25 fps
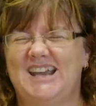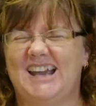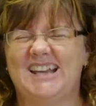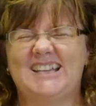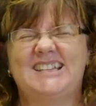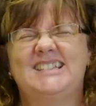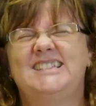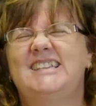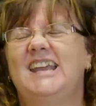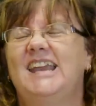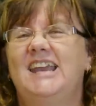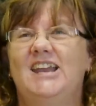get
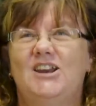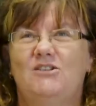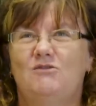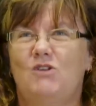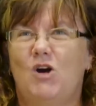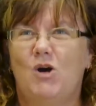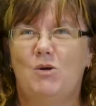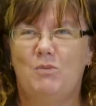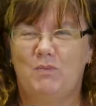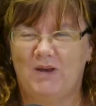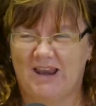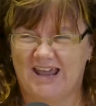a C in the
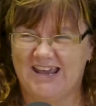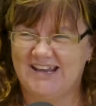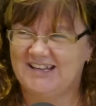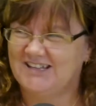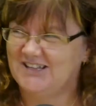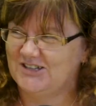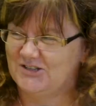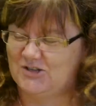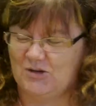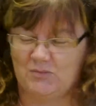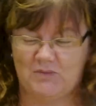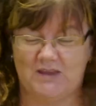wrong place
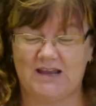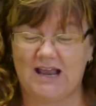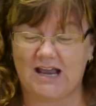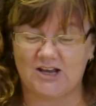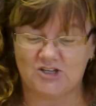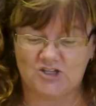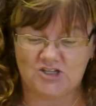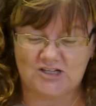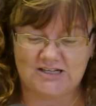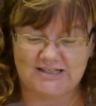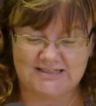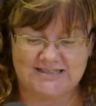or something.
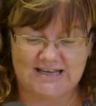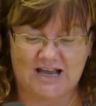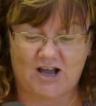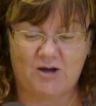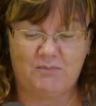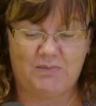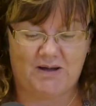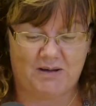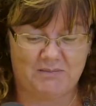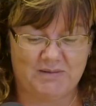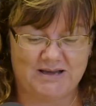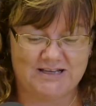As you can tell
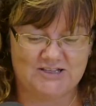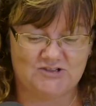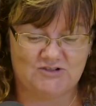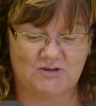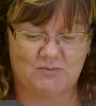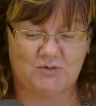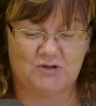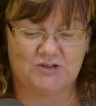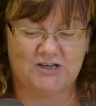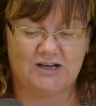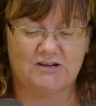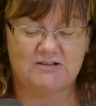by my
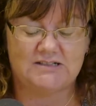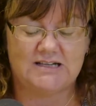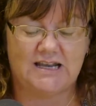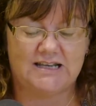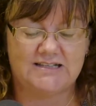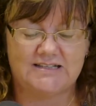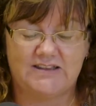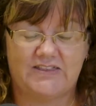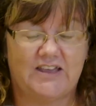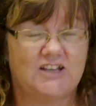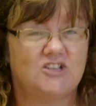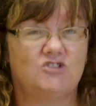scribbled notes, Claire,
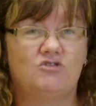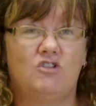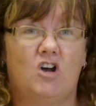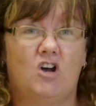so that's